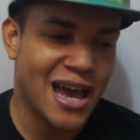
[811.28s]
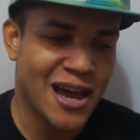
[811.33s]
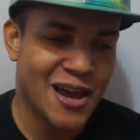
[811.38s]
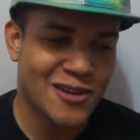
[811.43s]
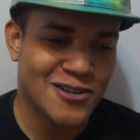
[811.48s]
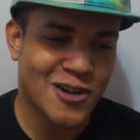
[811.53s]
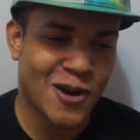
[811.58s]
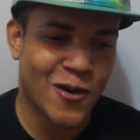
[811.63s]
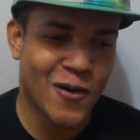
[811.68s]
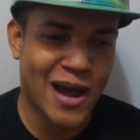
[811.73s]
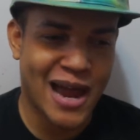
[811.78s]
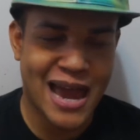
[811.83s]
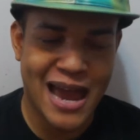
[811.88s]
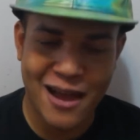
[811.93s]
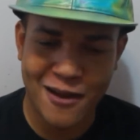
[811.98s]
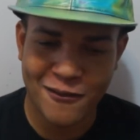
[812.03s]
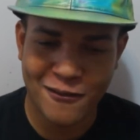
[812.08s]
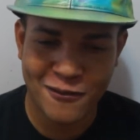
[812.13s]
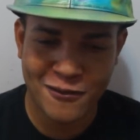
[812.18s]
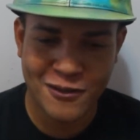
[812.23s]
So I
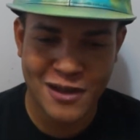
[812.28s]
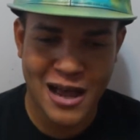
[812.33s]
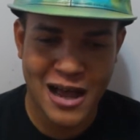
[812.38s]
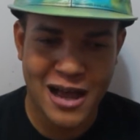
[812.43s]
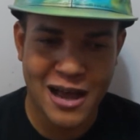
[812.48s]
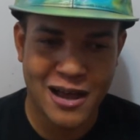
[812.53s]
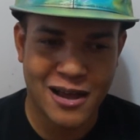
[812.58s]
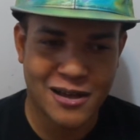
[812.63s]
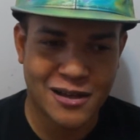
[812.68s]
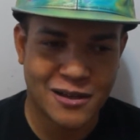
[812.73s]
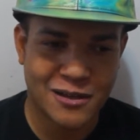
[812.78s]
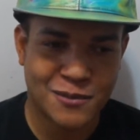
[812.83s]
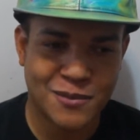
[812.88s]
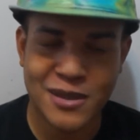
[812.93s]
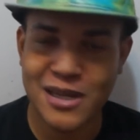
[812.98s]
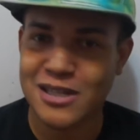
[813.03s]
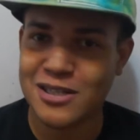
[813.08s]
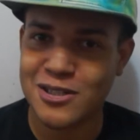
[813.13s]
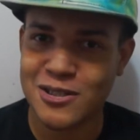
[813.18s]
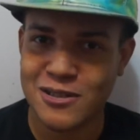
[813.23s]
have uh,
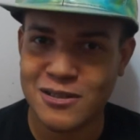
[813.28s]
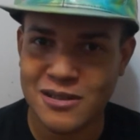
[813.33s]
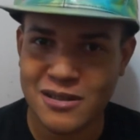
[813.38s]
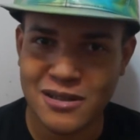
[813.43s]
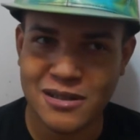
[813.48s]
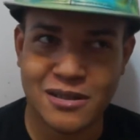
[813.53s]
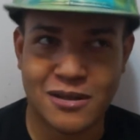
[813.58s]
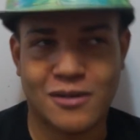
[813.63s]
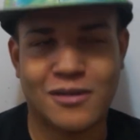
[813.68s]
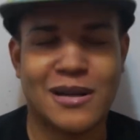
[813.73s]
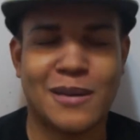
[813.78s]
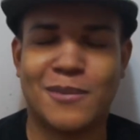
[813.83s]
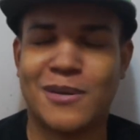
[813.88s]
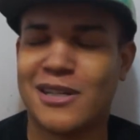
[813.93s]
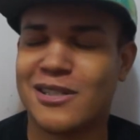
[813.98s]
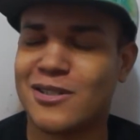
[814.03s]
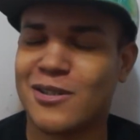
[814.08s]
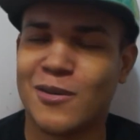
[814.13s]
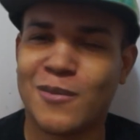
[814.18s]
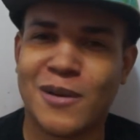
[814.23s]
PS, they're not
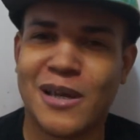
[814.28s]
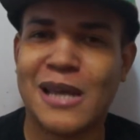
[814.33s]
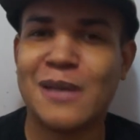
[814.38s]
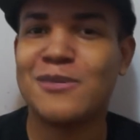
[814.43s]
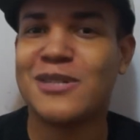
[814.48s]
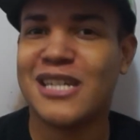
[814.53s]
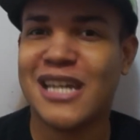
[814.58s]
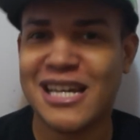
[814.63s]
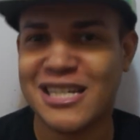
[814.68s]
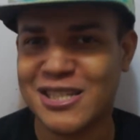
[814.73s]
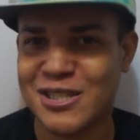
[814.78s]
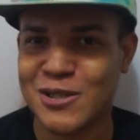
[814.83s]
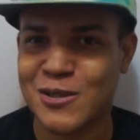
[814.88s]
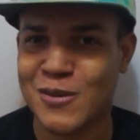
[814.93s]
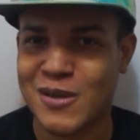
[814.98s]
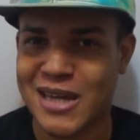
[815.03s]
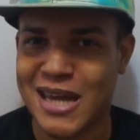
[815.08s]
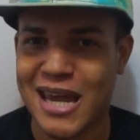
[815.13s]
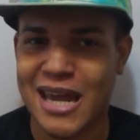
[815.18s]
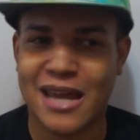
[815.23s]
PS2, but MGS2
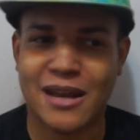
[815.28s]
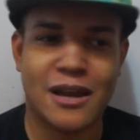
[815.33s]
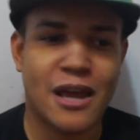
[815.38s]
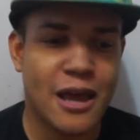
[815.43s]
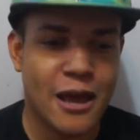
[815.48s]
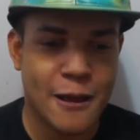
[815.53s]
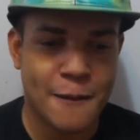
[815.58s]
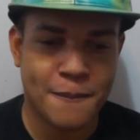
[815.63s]
again.